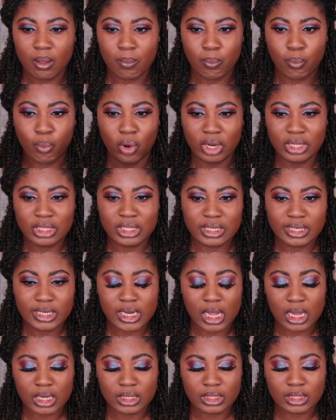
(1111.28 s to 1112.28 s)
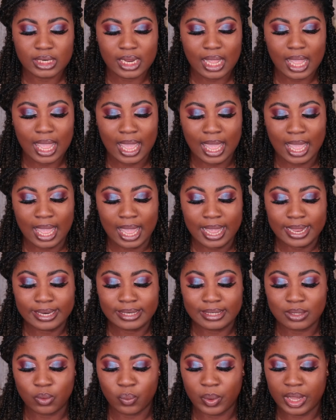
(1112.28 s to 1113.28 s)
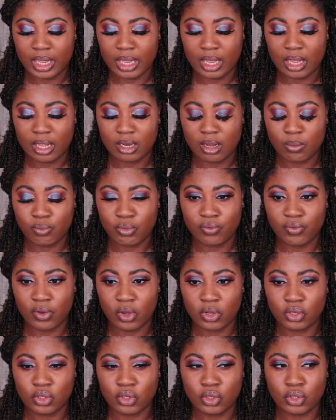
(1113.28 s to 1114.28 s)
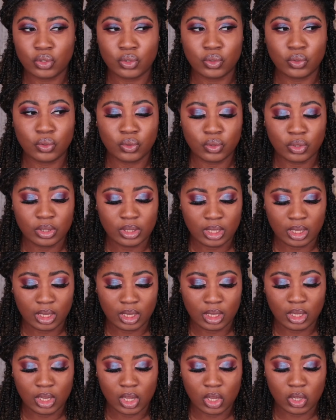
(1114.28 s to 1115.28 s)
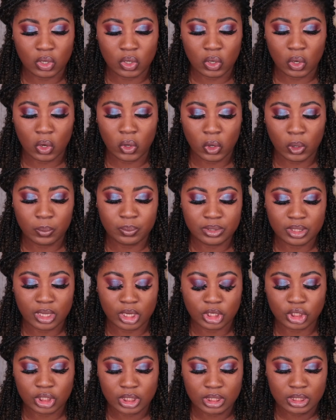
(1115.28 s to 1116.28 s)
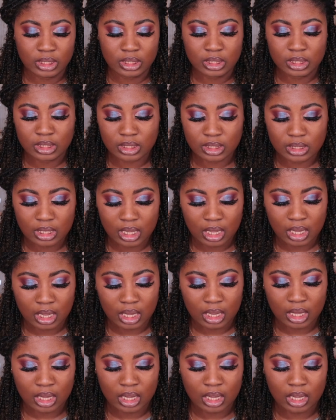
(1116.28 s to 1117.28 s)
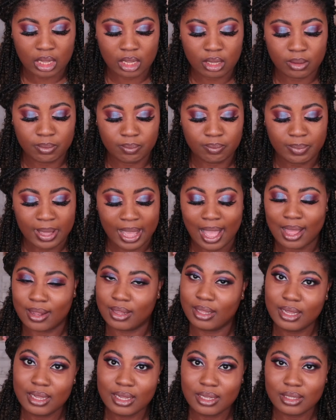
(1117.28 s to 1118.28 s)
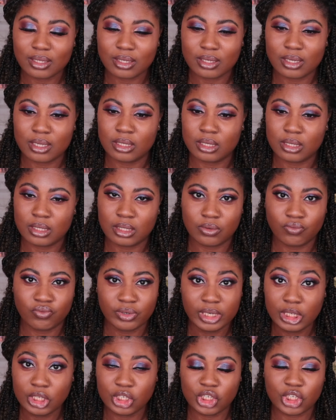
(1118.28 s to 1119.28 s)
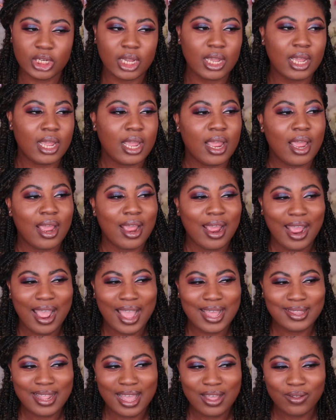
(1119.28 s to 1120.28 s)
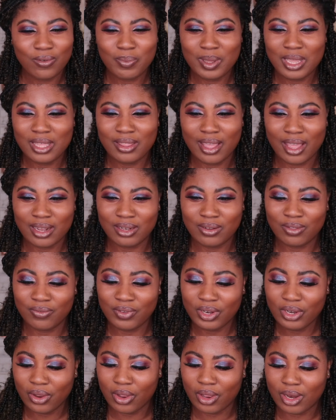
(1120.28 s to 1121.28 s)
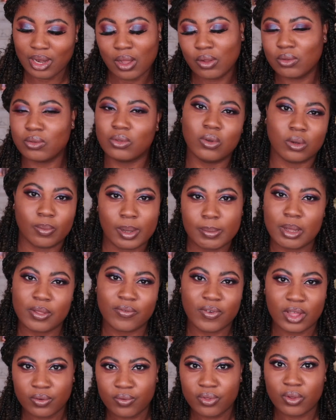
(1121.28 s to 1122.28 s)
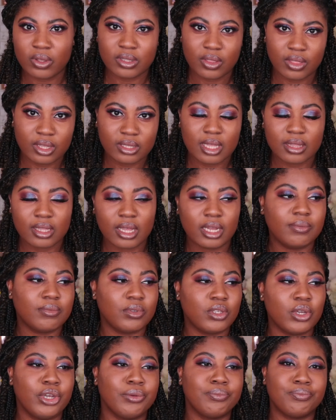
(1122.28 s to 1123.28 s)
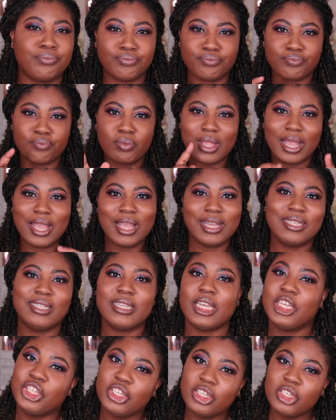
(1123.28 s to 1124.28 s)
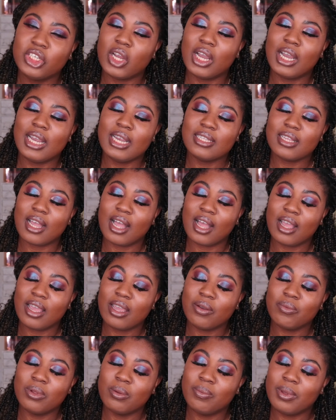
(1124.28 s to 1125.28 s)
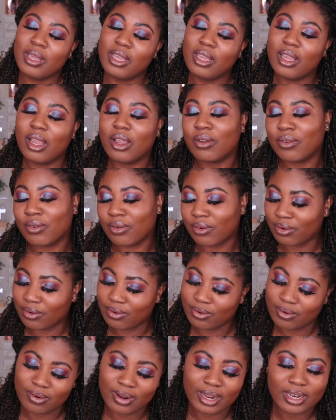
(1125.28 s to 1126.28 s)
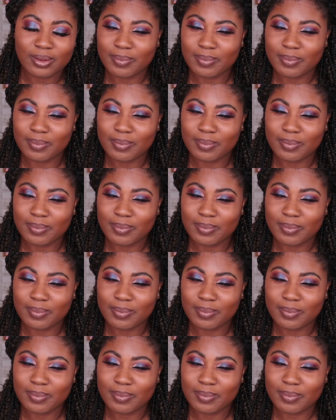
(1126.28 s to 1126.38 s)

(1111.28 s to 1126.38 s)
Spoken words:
bronzer done, and we can move on to the Glow Obsessions palette in the fridge. And that will be the end of the video, and I'll talk about my final thoughts and things like that. So stay tuned, guys. I will be right